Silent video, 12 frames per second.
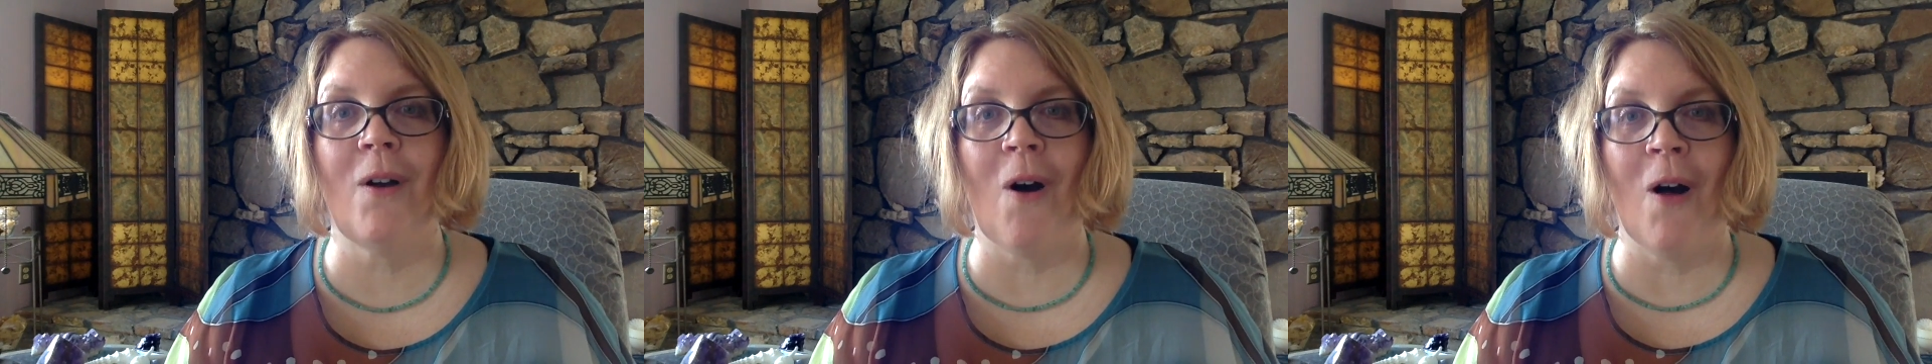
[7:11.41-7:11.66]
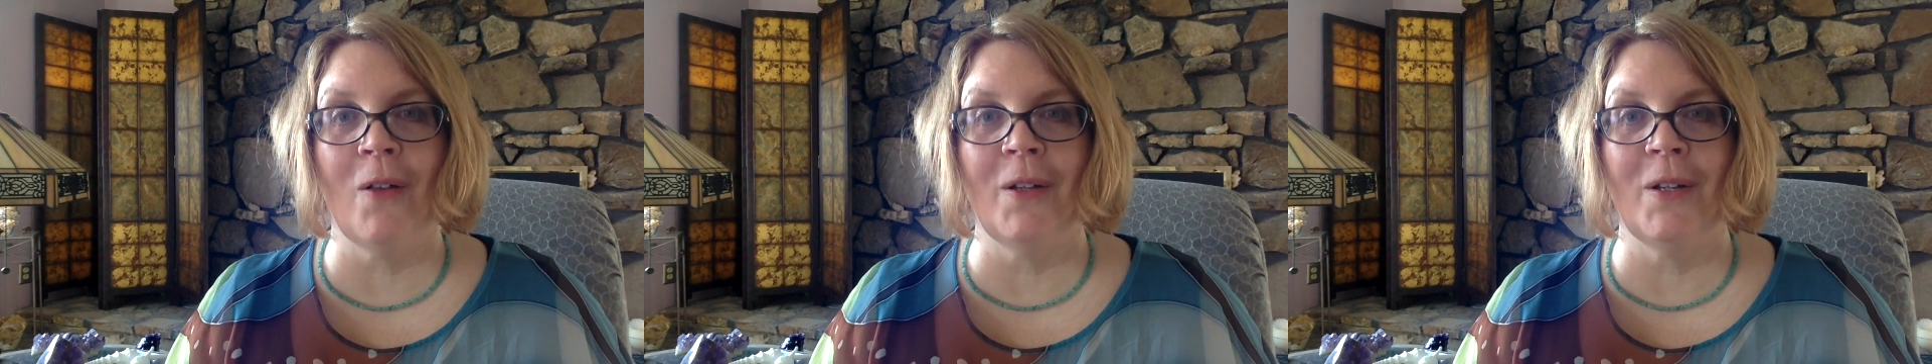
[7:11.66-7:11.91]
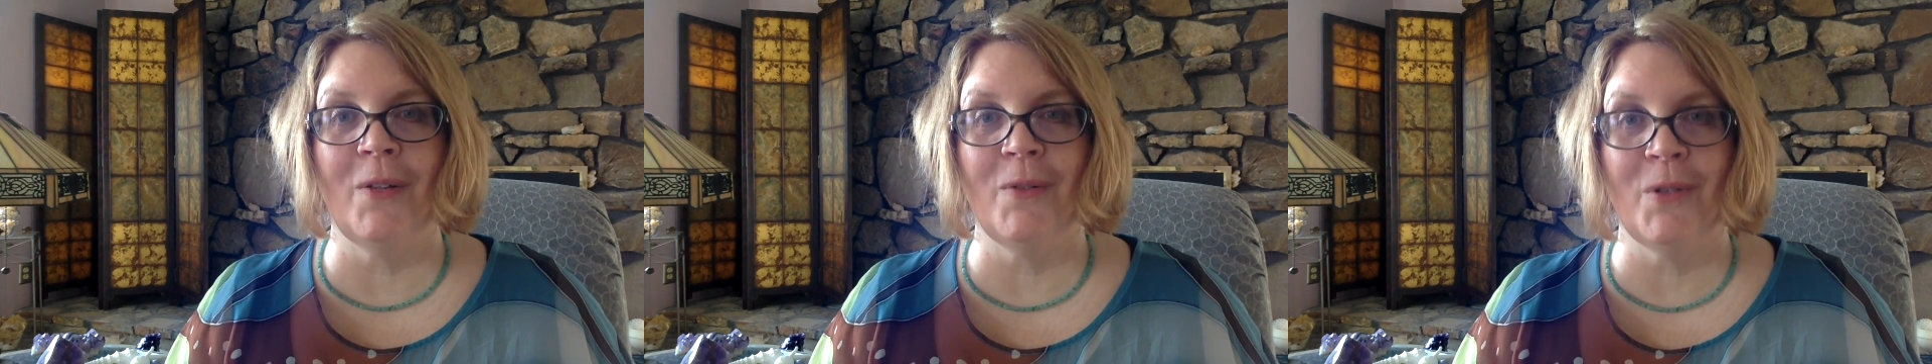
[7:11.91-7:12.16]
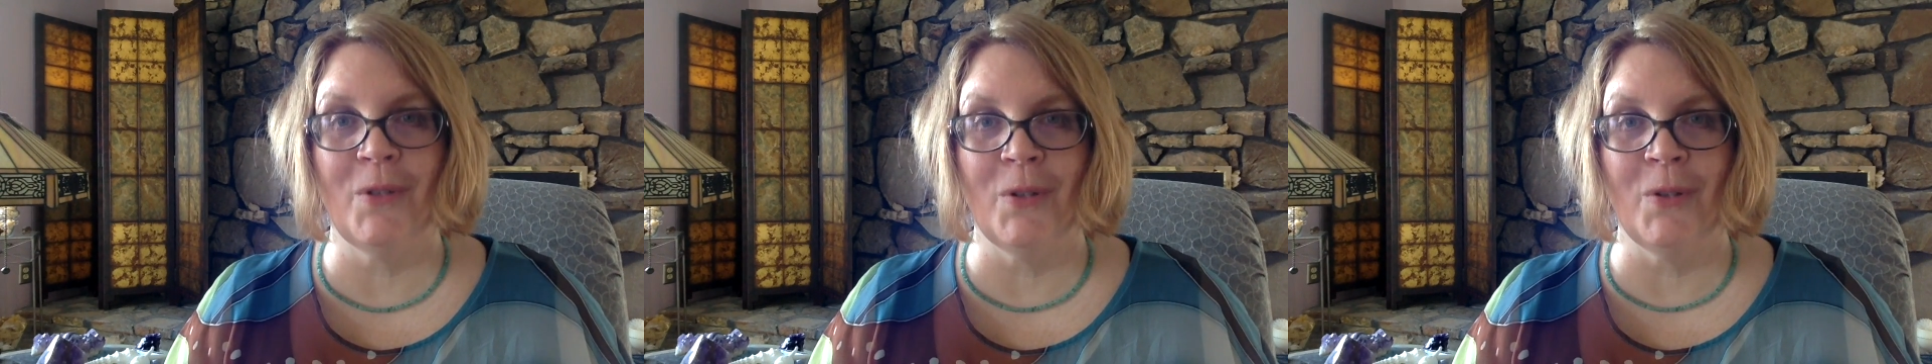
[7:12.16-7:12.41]
calling you
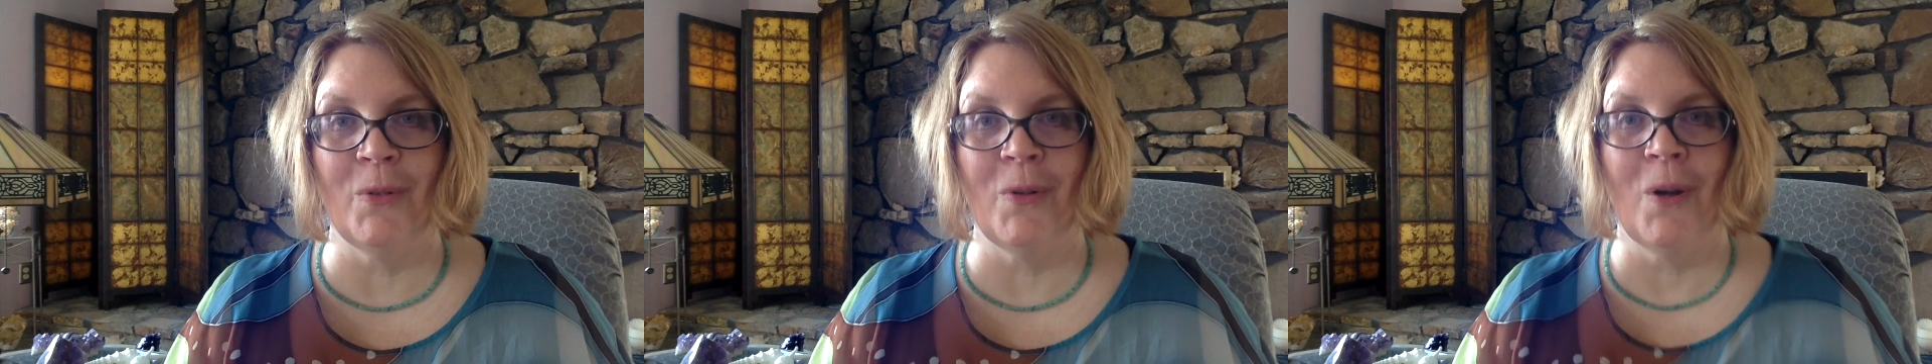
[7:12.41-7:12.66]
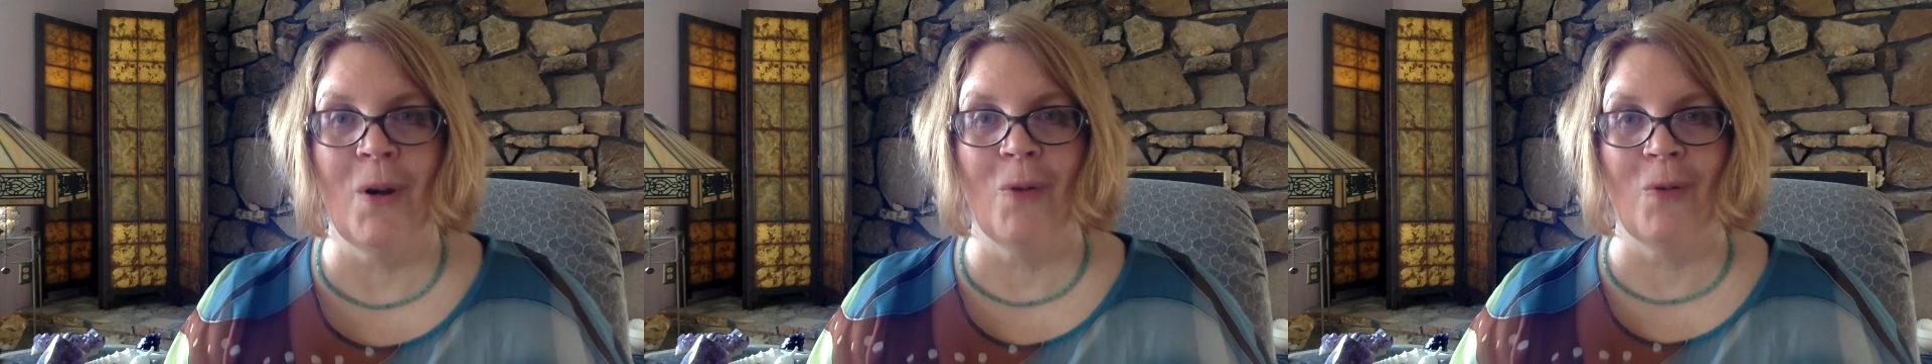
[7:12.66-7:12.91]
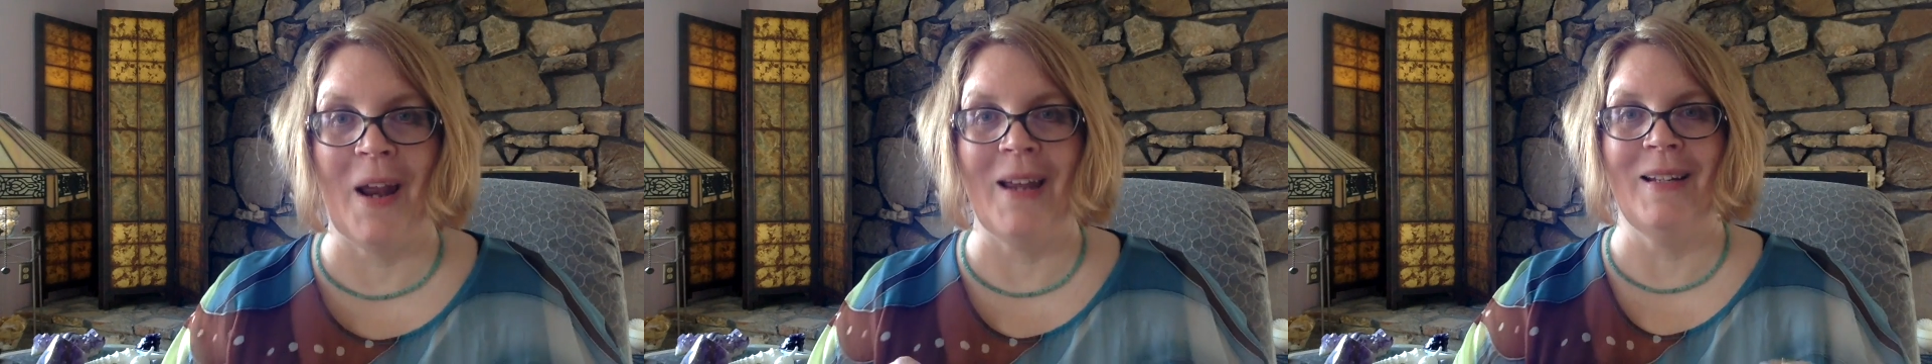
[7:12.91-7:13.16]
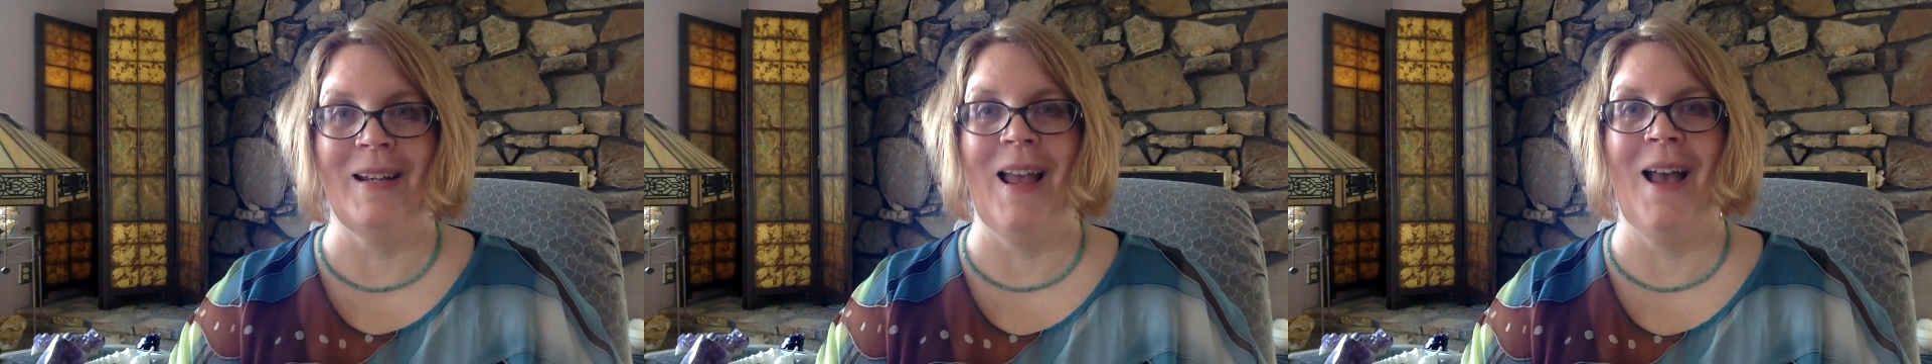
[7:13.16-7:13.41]
to
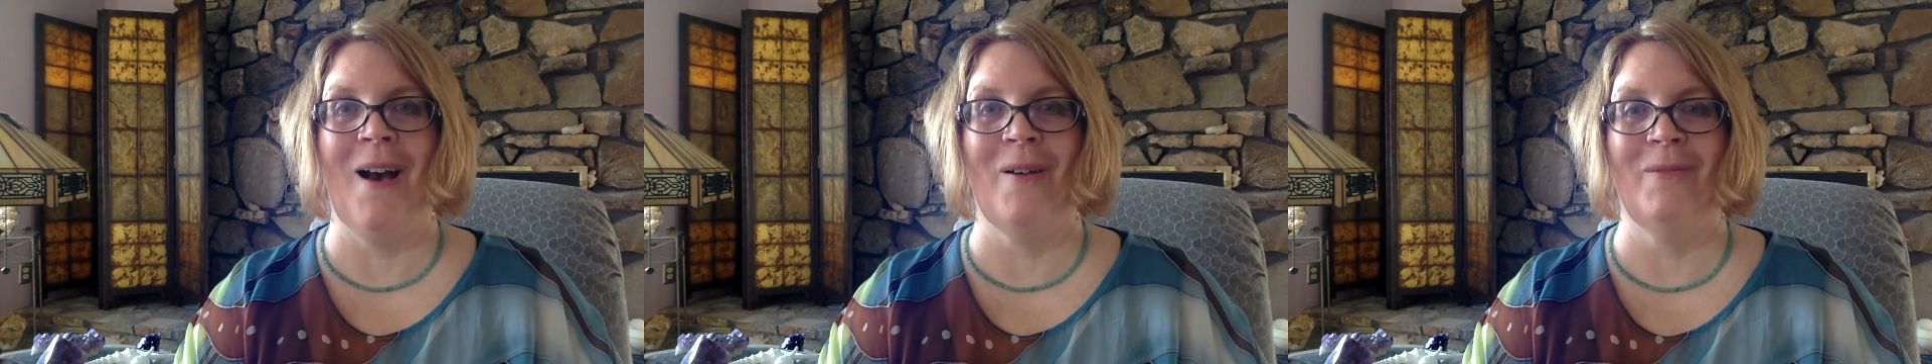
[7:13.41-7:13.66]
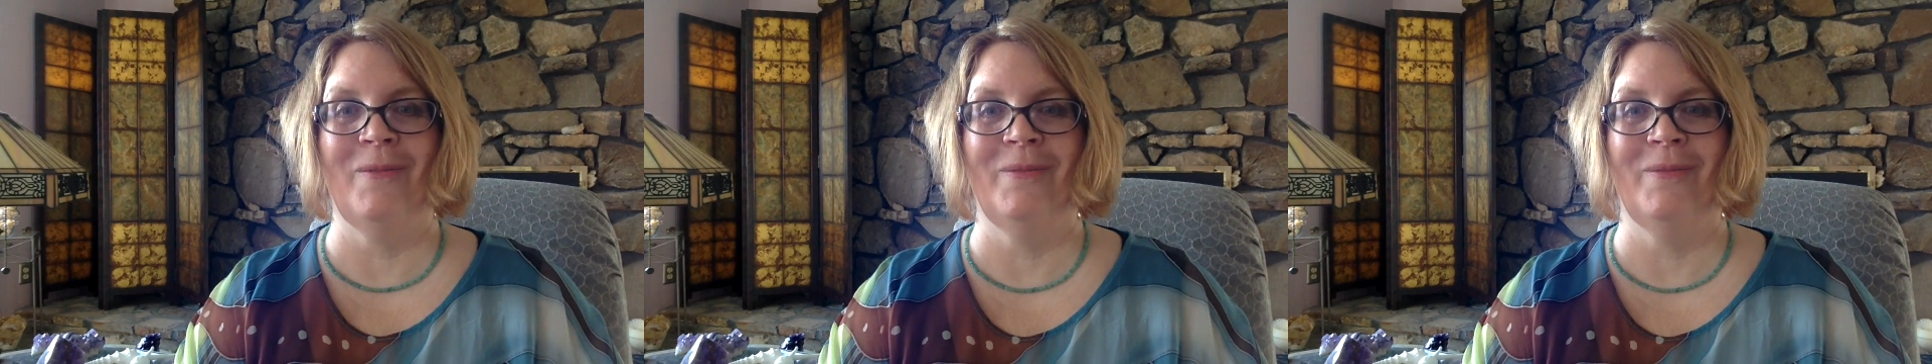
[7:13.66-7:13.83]
right now.